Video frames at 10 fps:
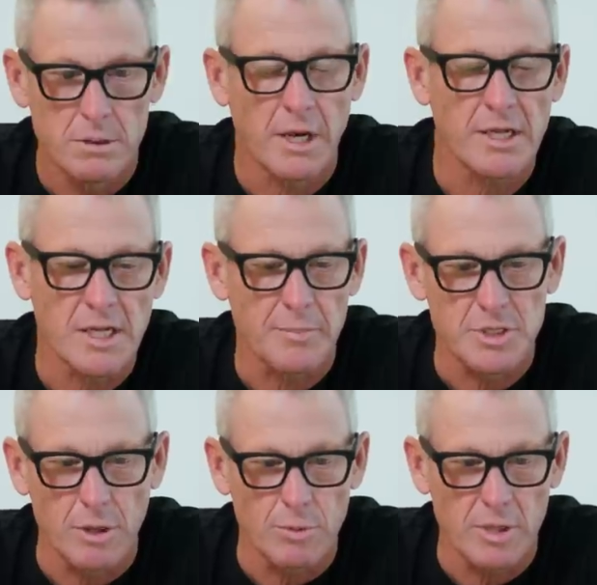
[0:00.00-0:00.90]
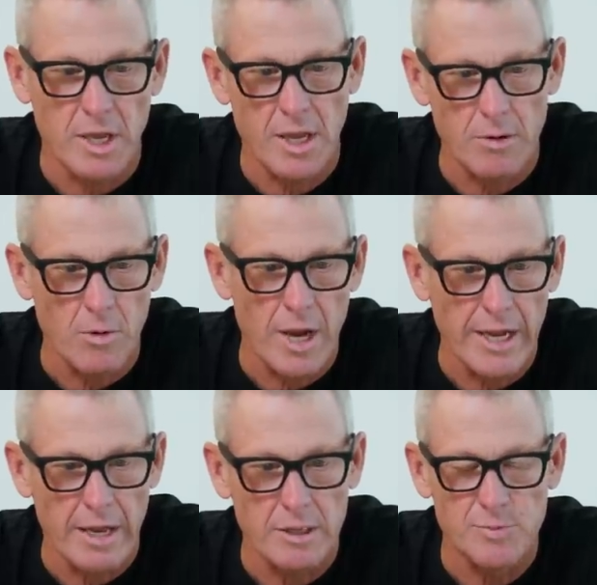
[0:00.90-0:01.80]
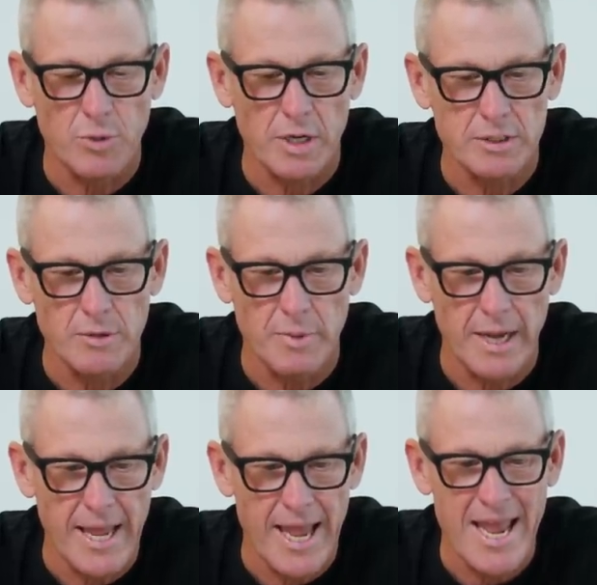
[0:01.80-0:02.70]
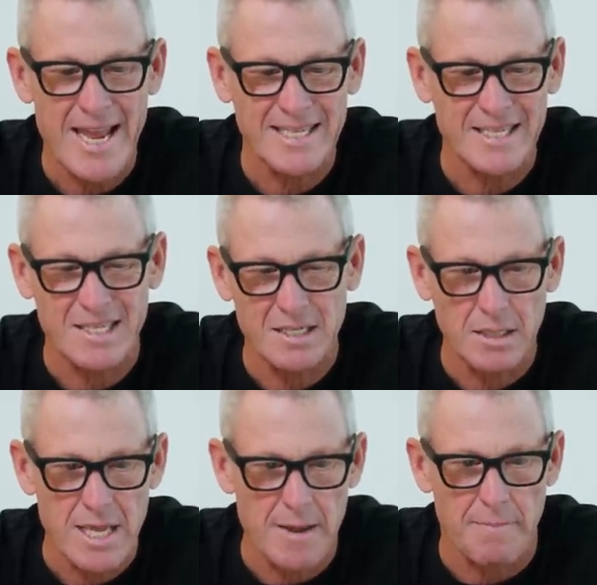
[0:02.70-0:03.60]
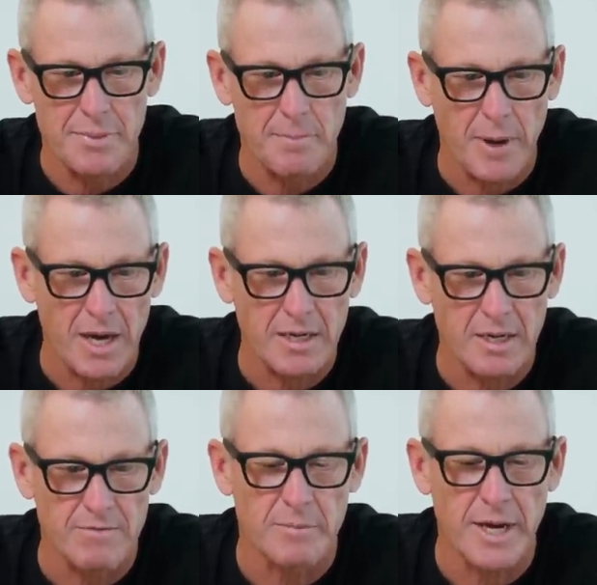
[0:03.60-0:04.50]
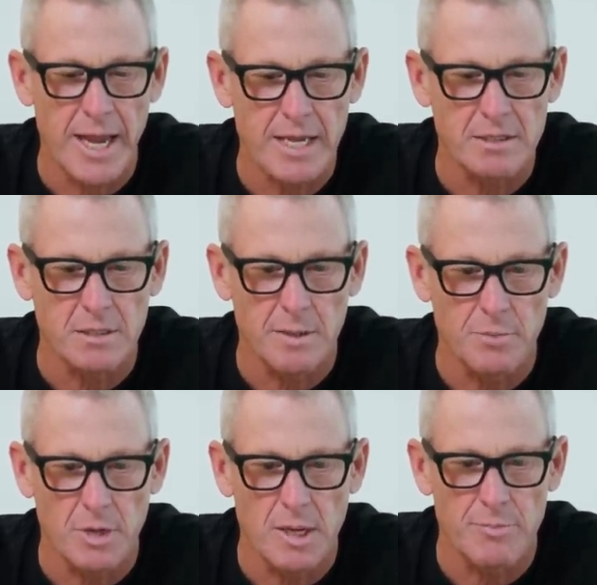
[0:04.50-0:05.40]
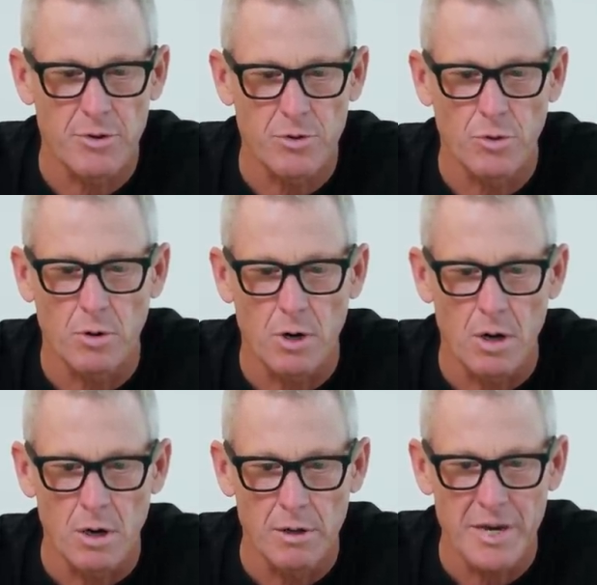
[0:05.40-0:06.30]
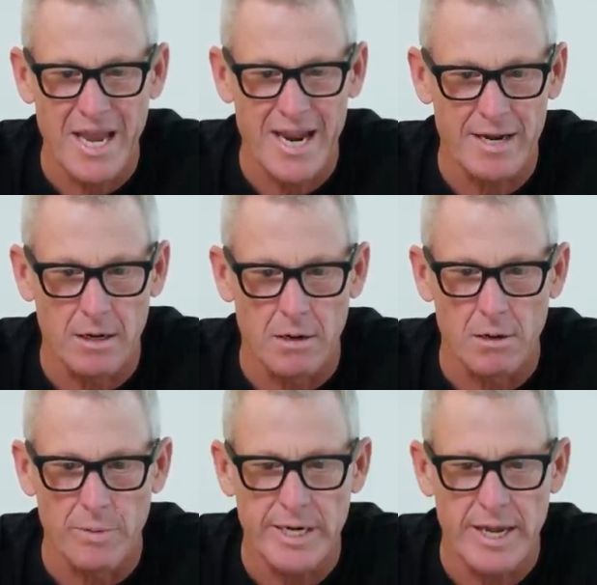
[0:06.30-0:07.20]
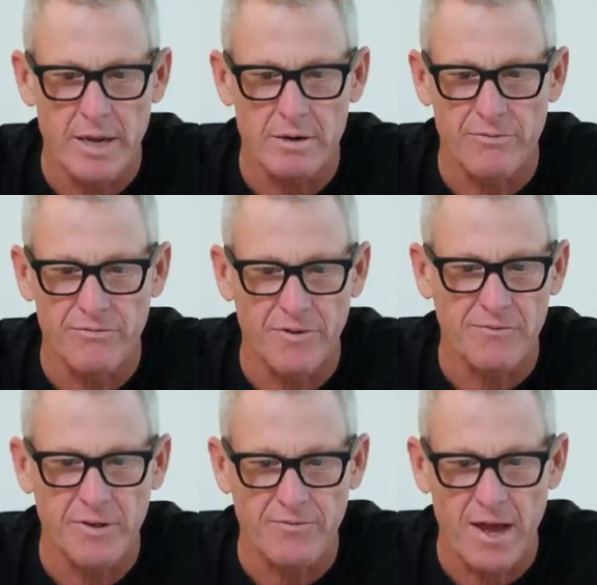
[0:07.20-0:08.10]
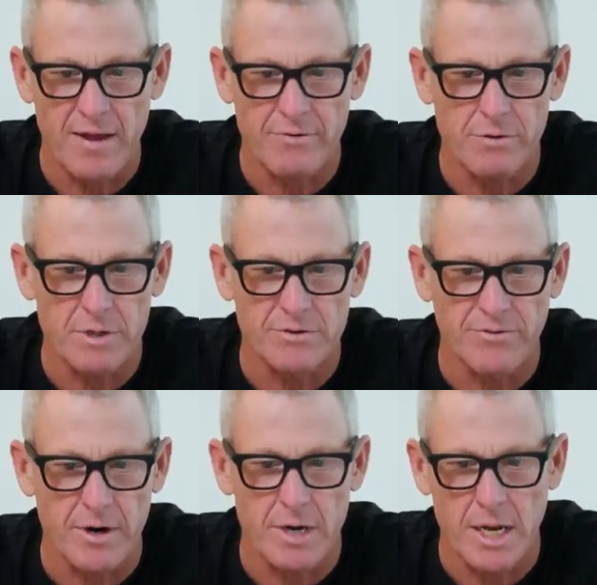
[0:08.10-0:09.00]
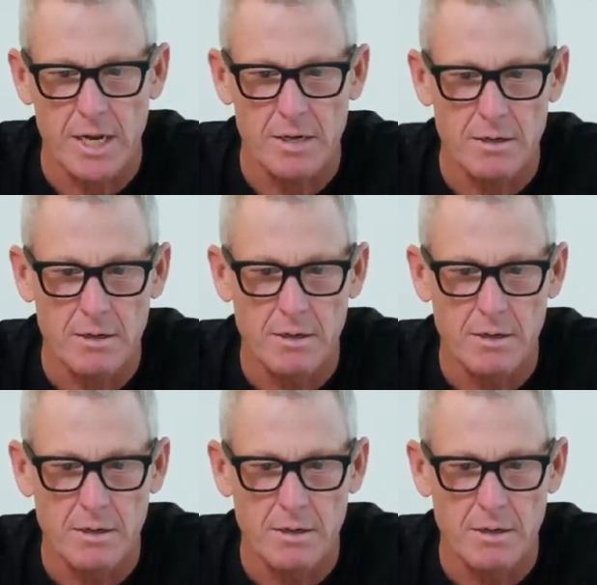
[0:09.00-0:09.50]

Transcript: Today's episode with Ken Rideout is brought to you by 8 Sleep. The pod cover by 8 Sleep will keep you cool all night, all the way down to 55 degrees Fahrenheit,